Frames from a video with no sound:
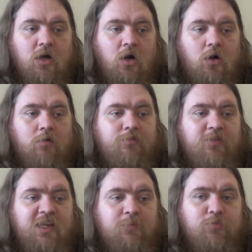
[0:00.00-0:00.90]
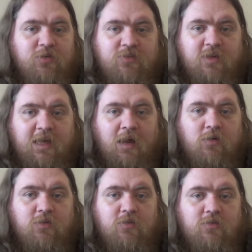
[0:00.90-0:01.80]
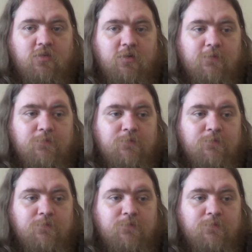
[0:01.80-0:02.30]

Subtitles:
of the prisoner characters